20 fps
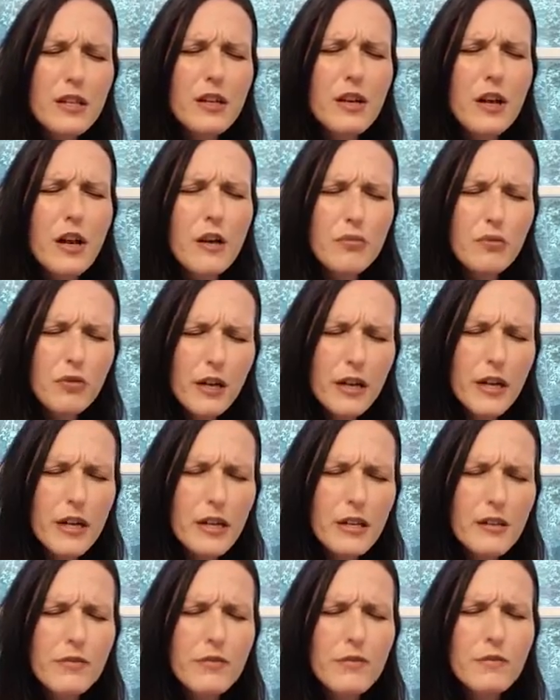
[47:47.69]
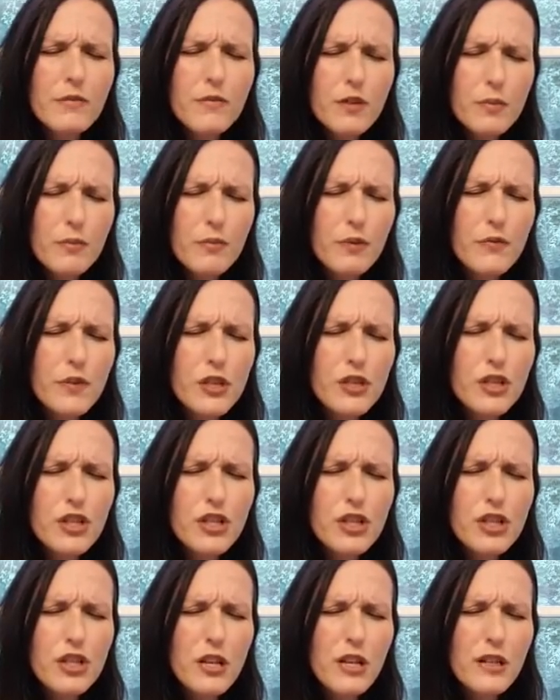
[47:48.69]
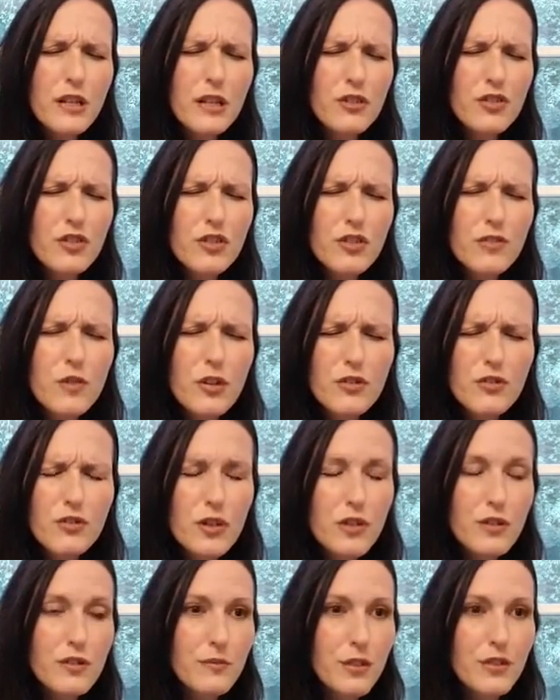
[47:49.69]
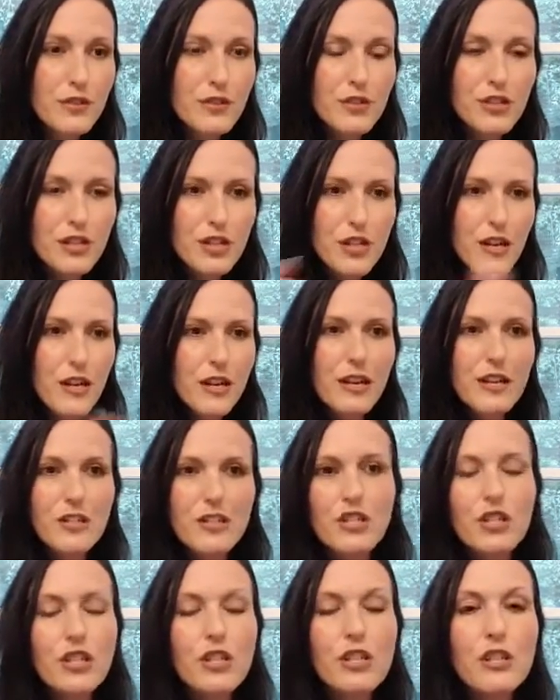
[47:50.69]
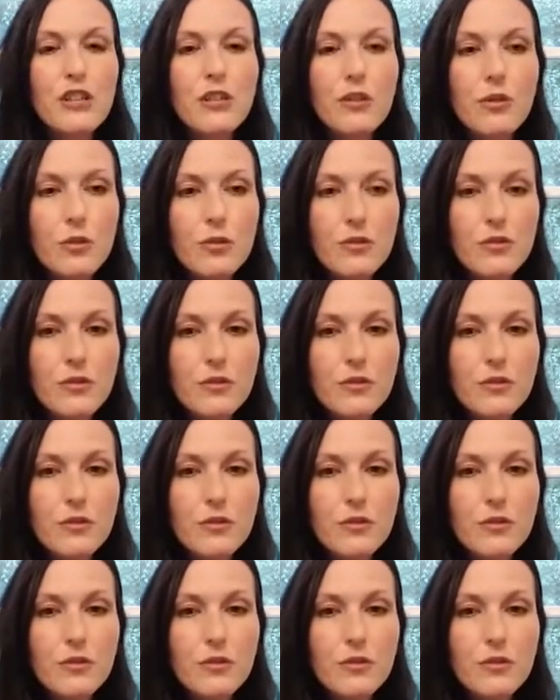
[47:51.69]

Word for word: You know, I pray and for the provision. She got like a $200 bonus check and she knew